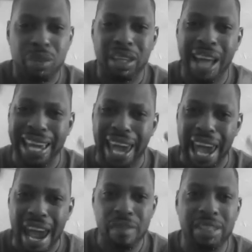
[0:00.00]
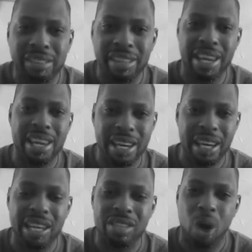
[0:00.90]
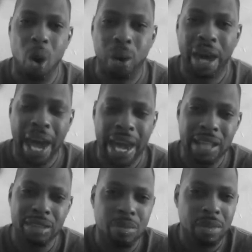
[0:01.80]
like everything is okay.